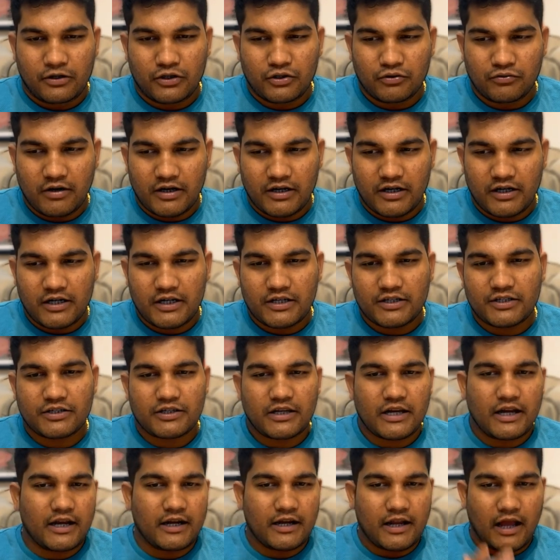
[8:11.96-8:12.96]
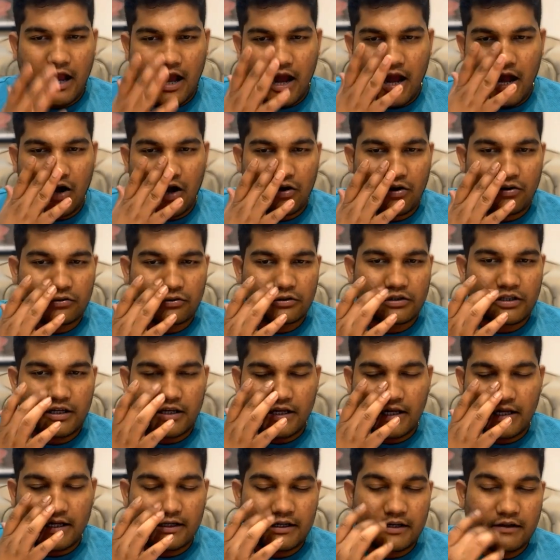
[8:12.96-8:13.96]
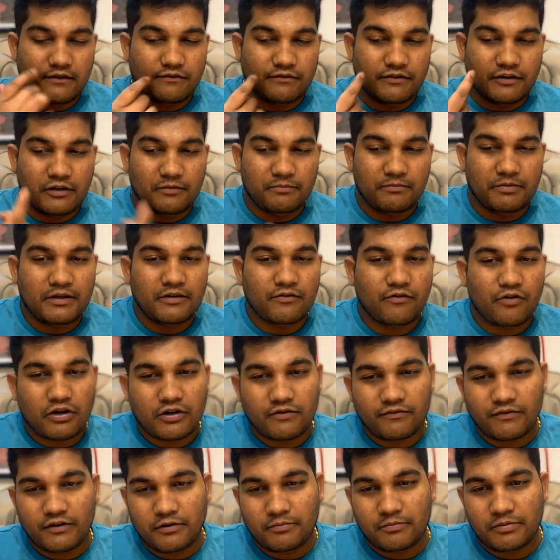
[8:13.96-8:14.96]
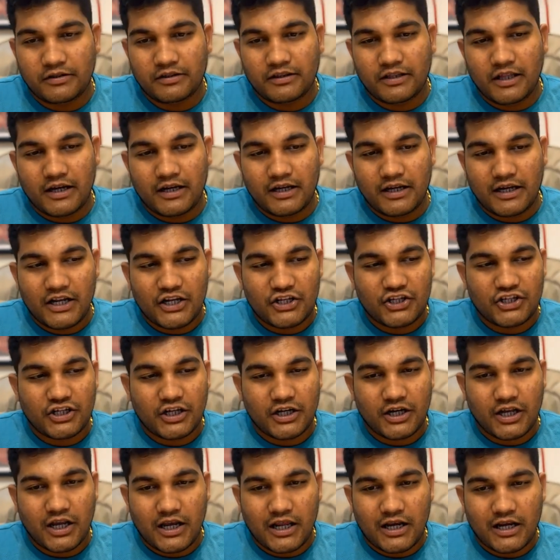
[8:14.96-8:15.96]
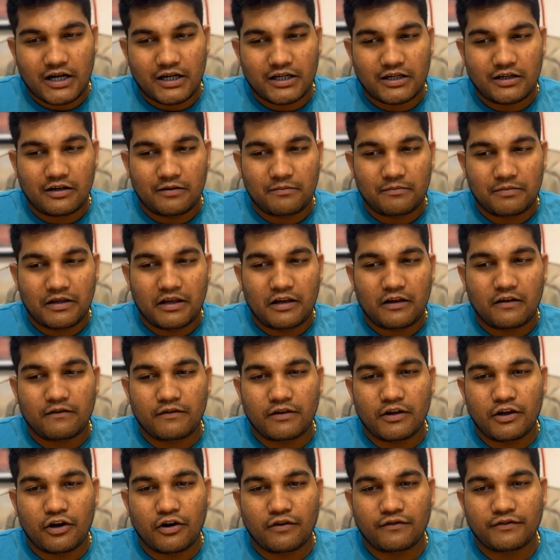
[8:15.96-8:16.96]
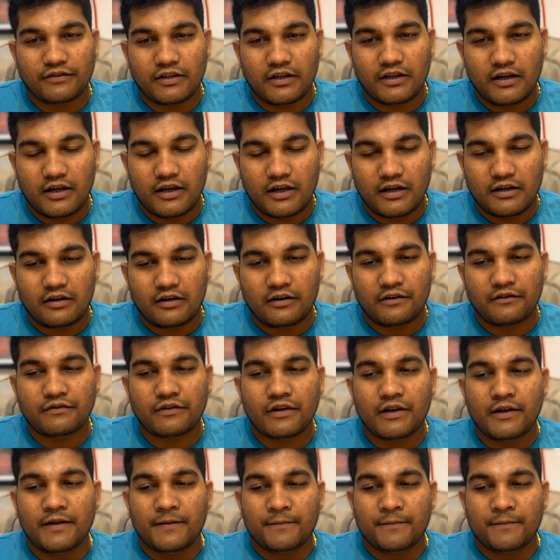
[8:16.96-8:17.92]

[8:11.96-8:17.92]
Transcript: to understand how the native will be, what will be the nature, character, behavior of the native.